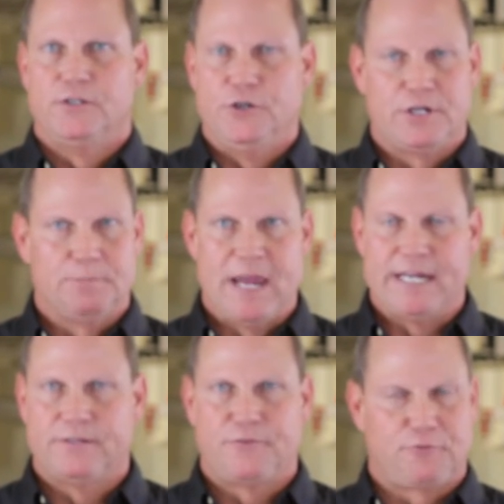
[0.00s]
You can
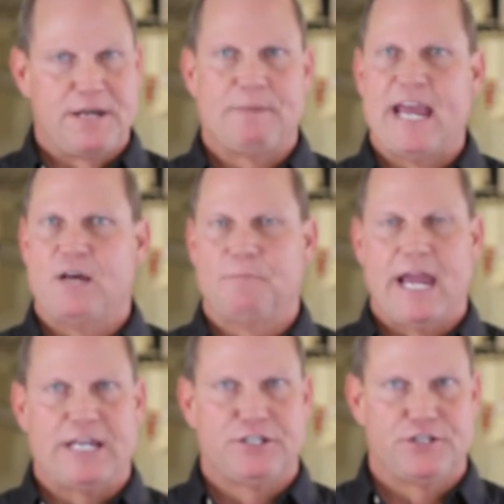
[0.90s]
make three pound
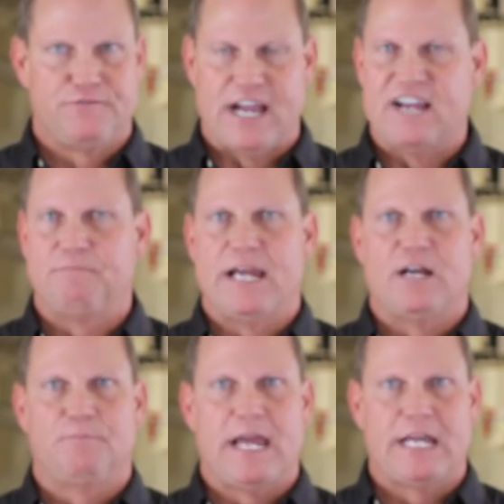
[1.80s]
batches, five
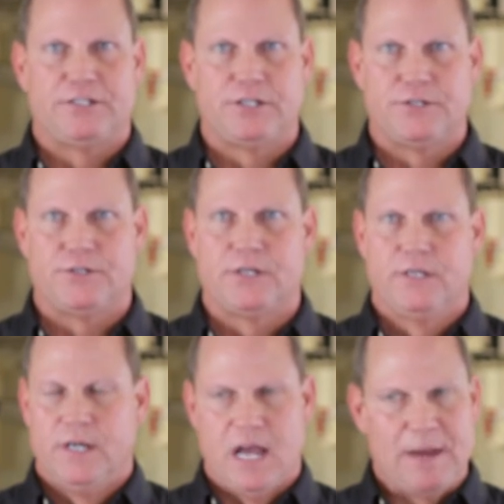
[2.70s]
pound batches.
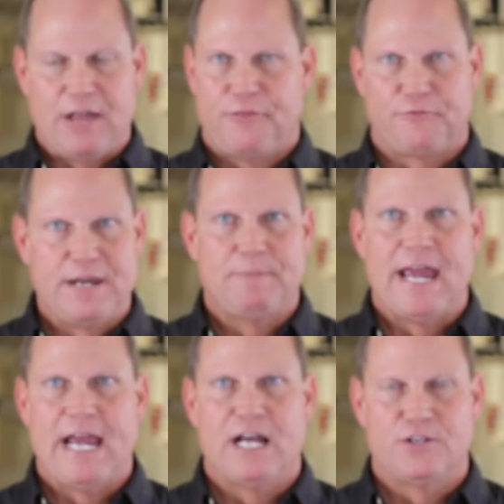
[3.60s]
About three
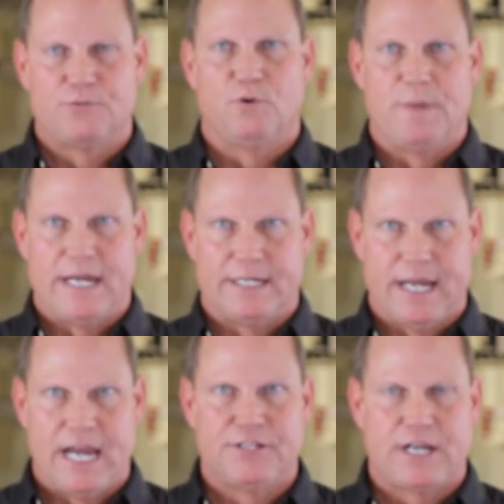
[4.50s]
pounds will make a
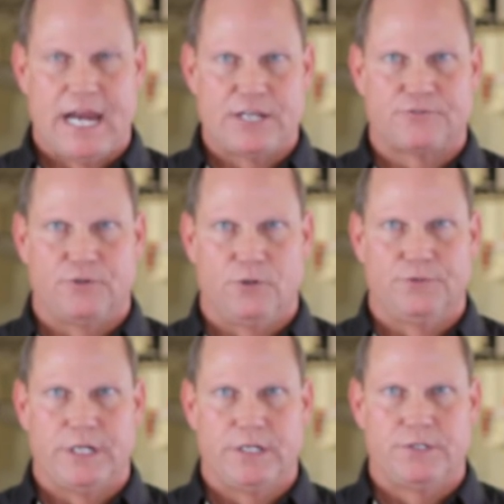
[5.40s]
nice casserole
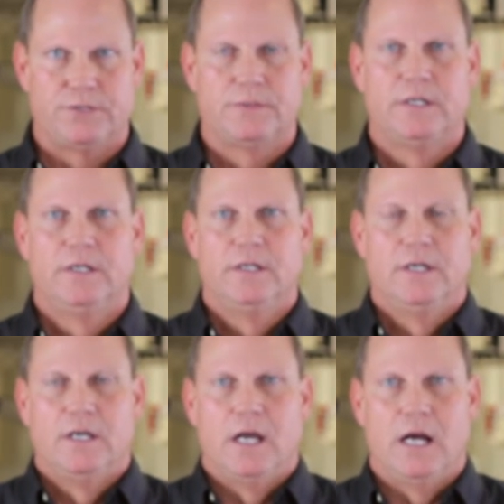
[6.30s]
dish.
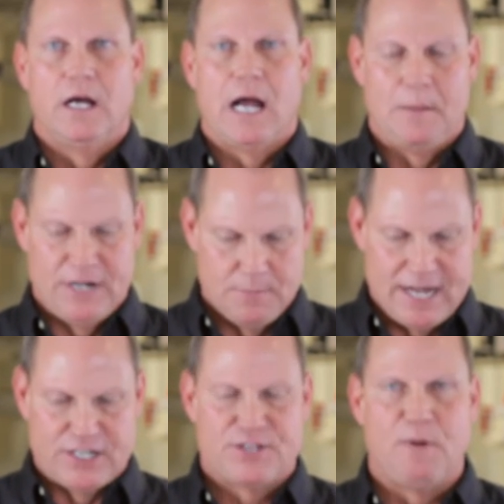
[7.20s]
Uh, I'm going to
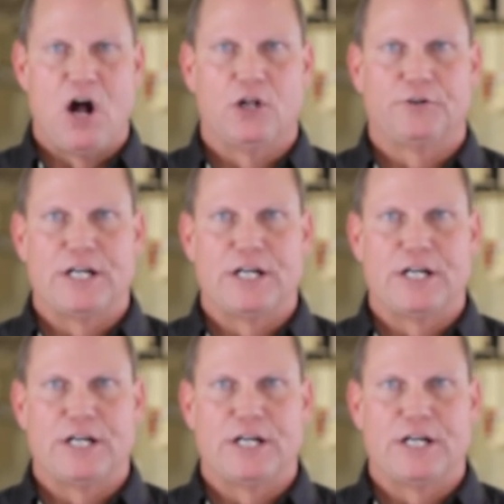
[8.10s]
make a smaller